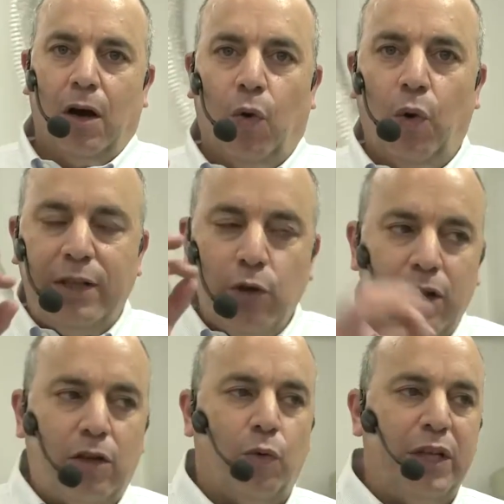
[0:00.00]
We
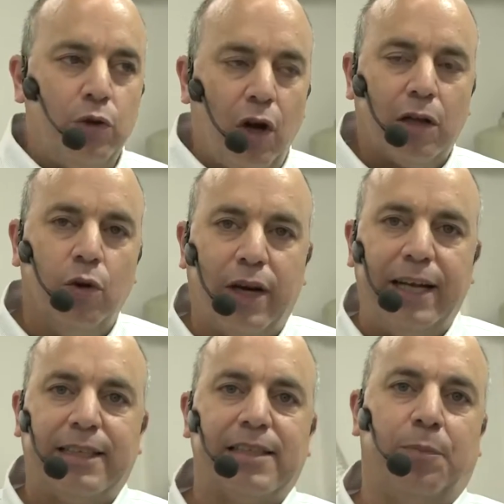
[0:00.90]
do not look
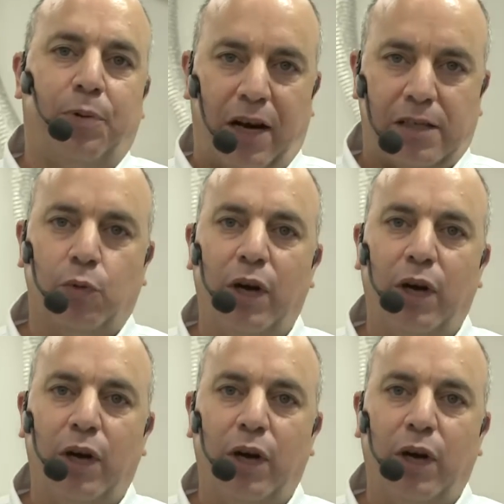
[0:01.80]
at it as a press.